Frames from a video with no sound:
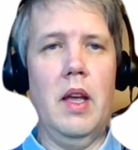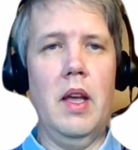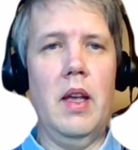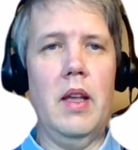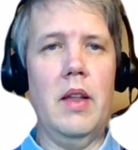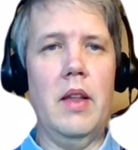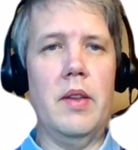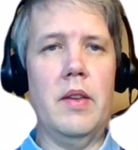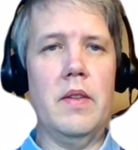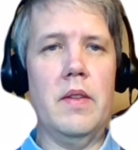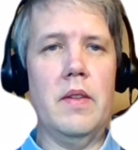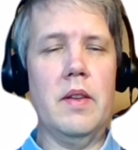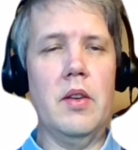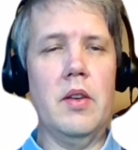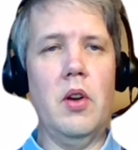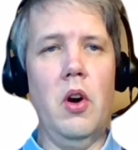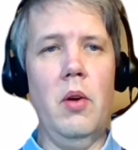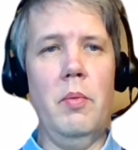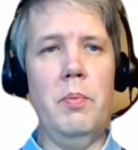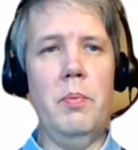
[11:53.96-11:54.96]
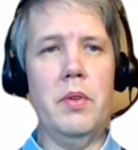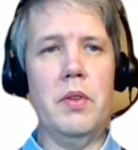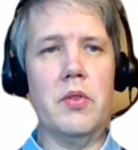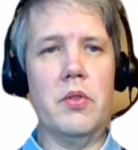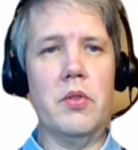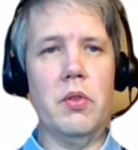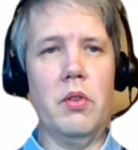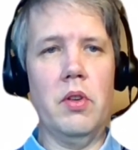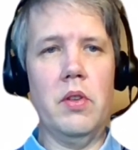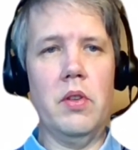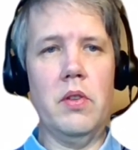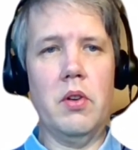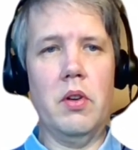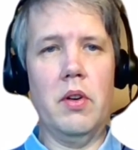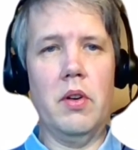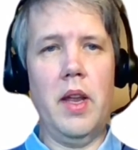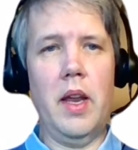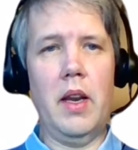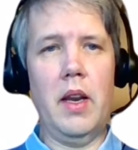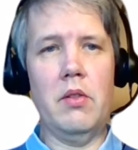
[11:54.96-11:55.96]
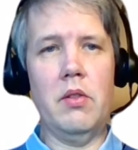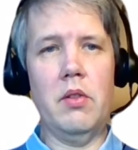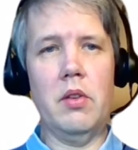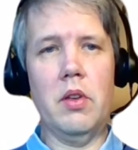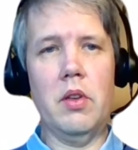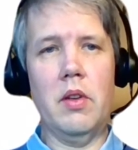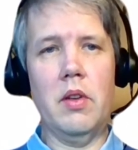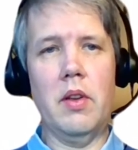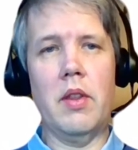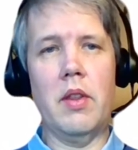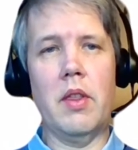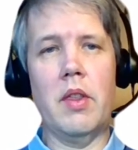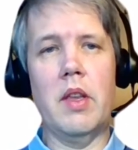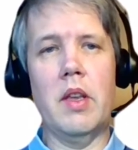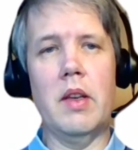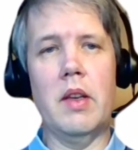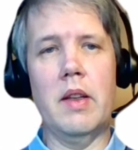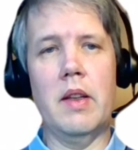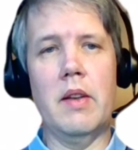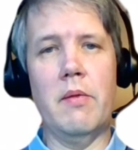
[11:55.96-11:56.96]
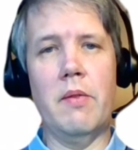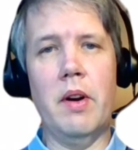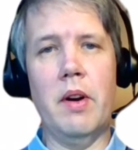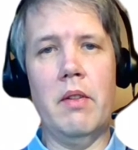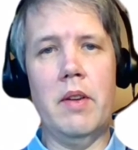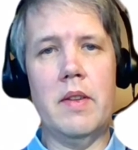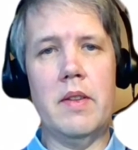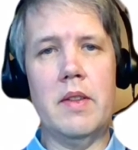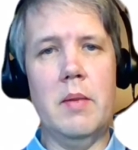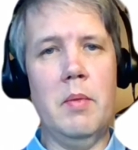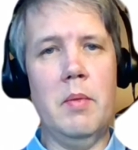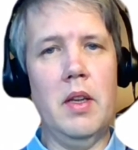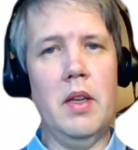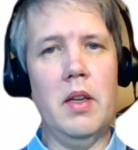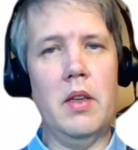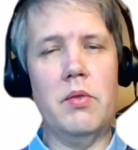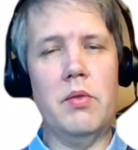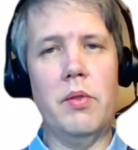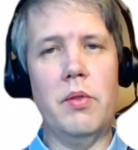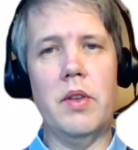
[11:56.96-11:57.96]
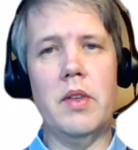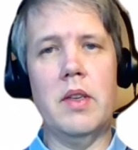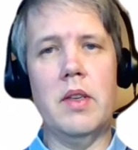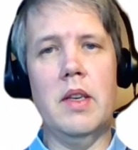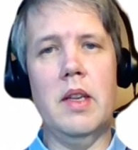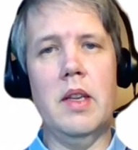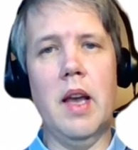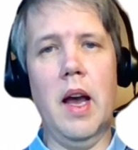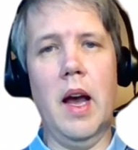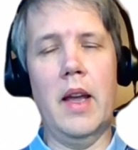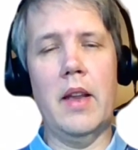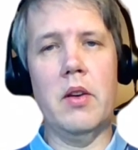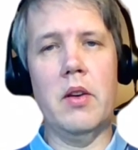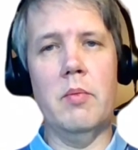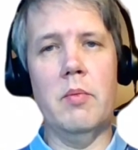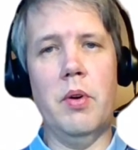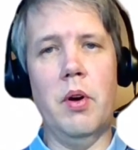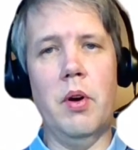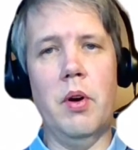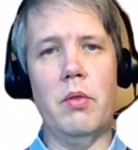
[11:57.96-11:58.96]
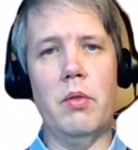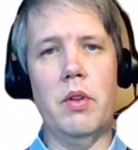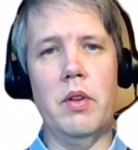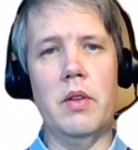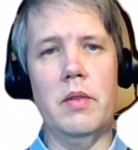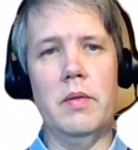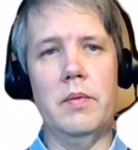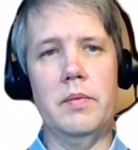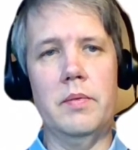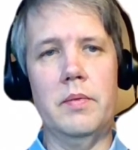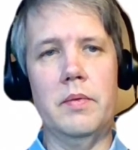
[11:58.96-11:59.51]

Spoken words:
This is an open source connector, very similar to the TDI component.